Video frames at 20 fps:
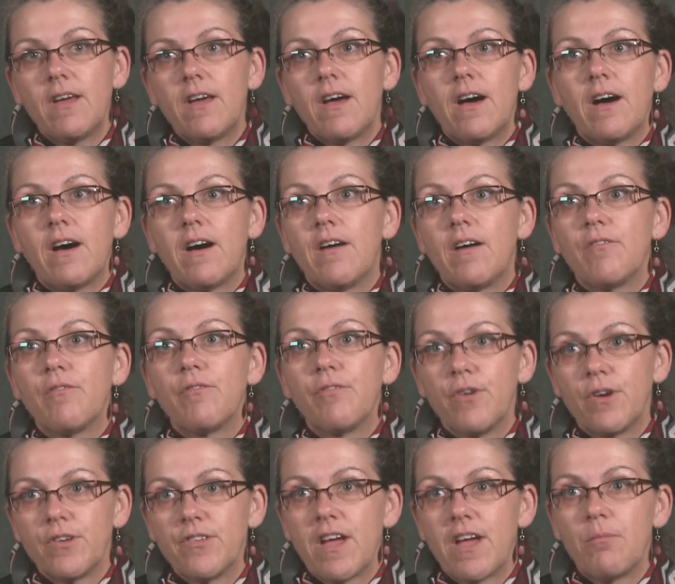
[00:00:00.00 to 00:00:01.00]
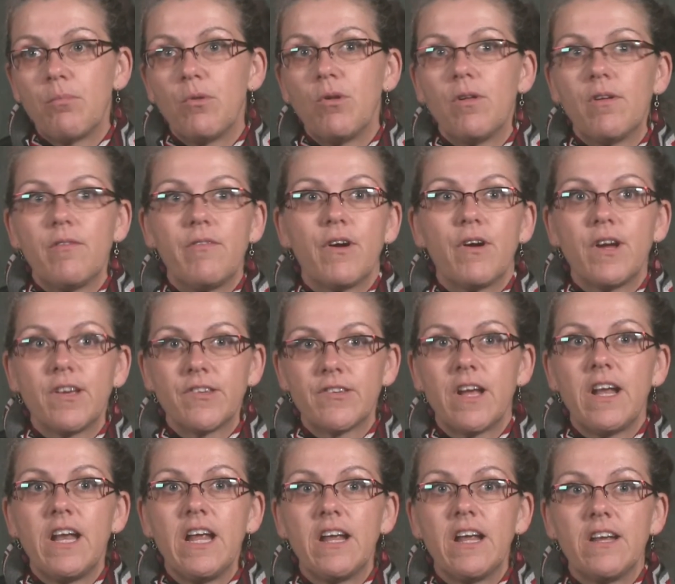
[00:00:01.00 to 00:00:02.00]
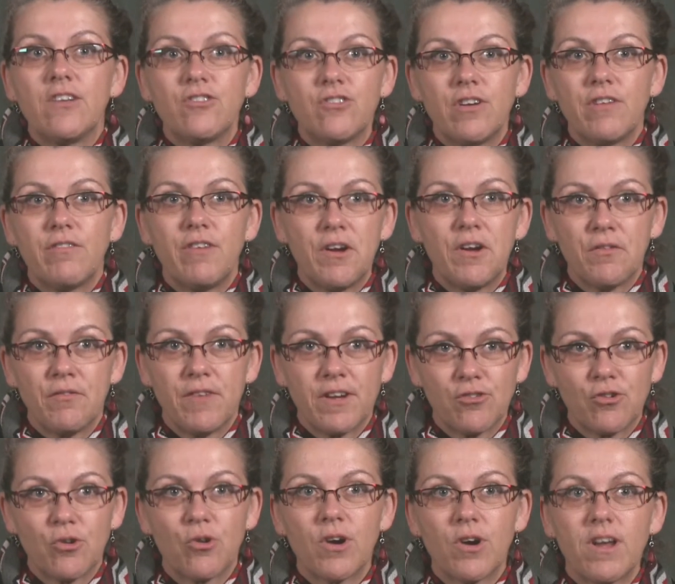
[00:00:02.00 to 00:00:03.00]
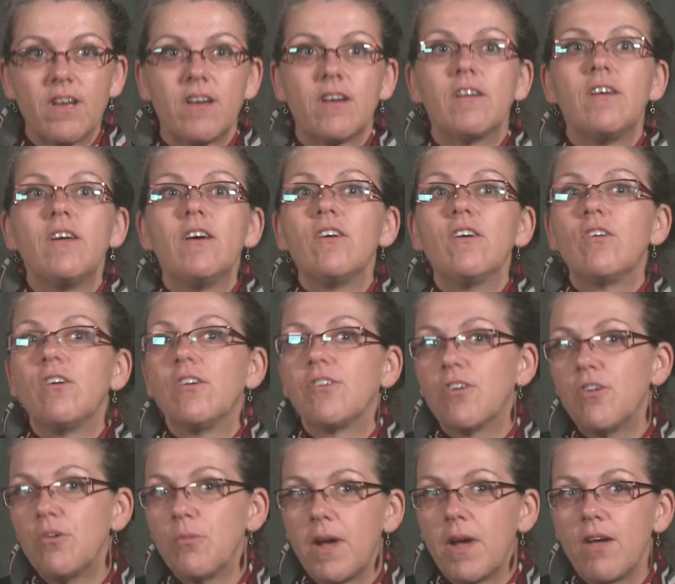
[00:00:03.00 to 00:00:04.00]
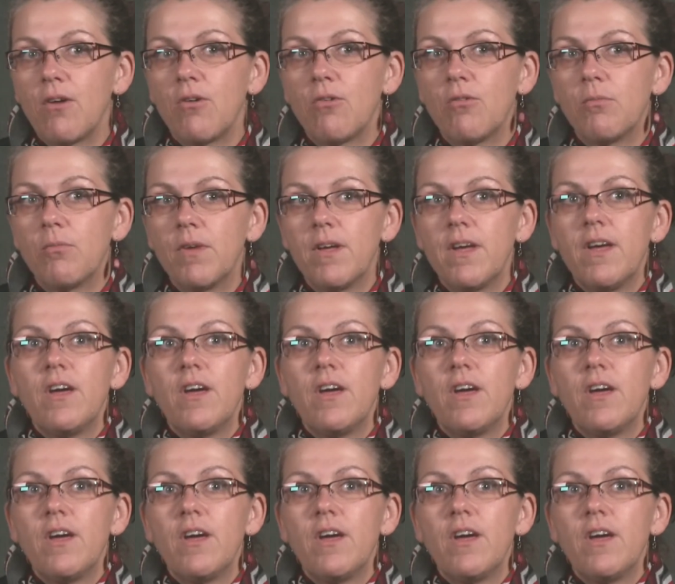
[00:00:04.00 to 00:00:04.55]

Um, for example, a very exciting initiative here in Victoria called Her Way Home,